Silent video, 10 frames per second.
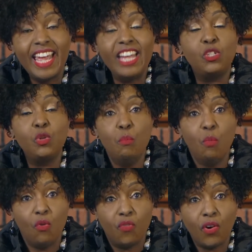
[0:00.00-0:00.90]
and to
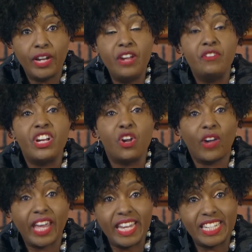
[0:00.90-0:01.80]
move on and
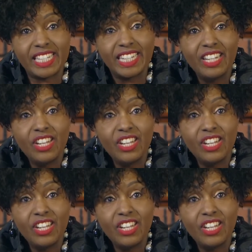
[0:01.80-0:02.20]
relocate